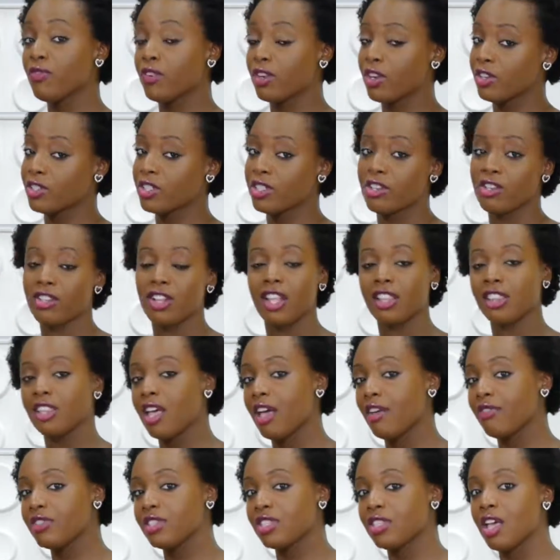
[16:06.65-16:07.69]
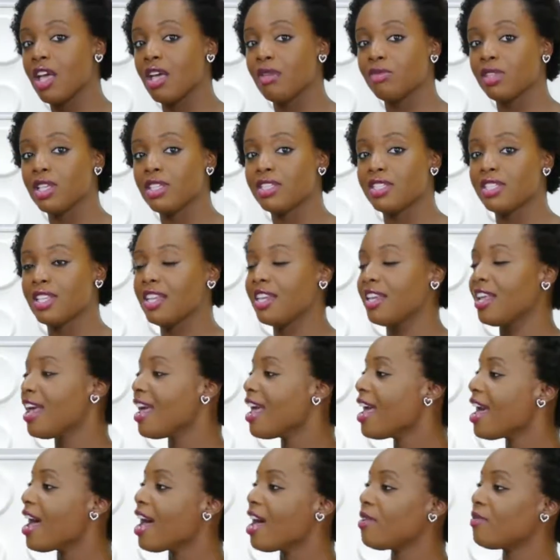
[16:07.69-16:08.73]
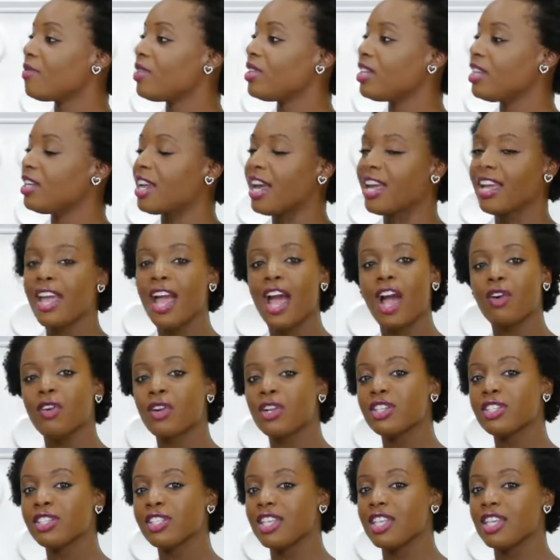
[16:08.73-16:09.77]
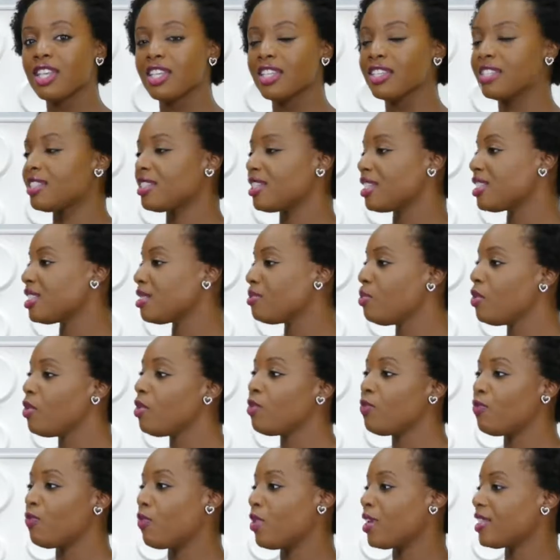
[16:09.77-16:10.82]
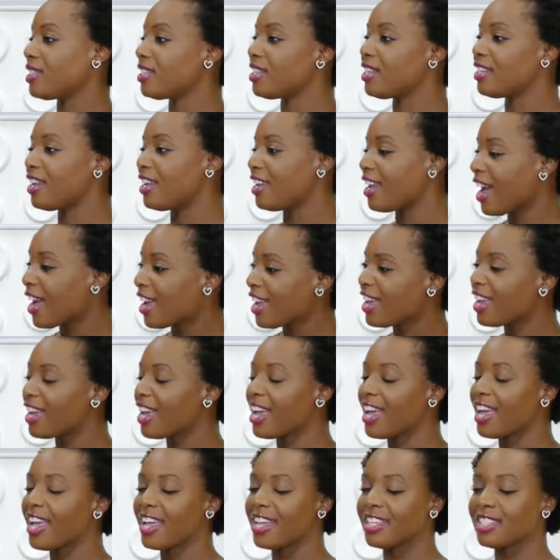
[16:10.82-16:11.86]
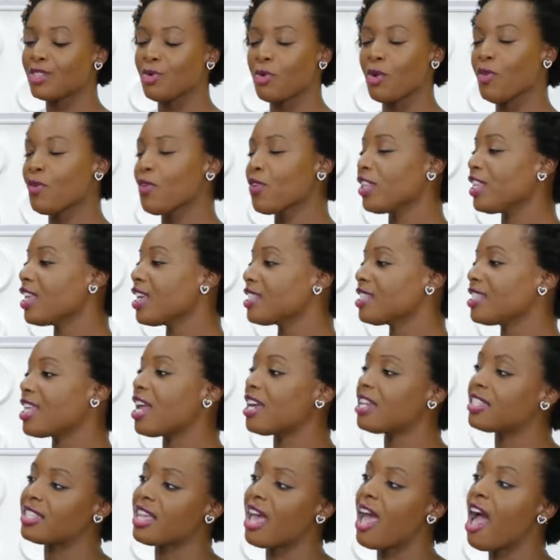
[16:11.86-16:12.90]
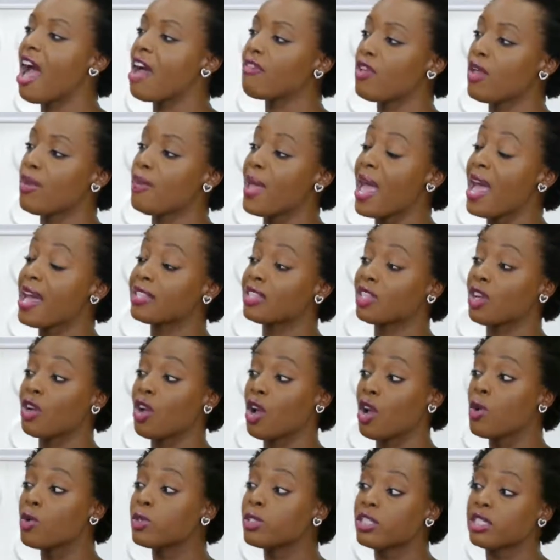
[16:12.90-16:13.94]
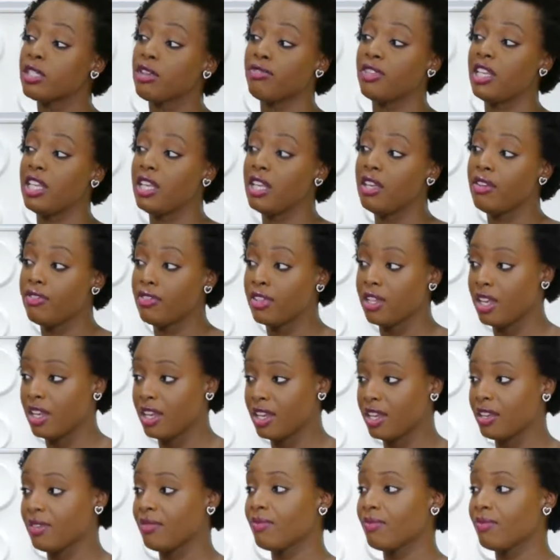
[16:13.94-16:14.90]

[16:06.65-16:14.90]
For those of you that love to listen in the night hours, he is the smooth voice of the night, and we're really excited to have him as our host of the evening.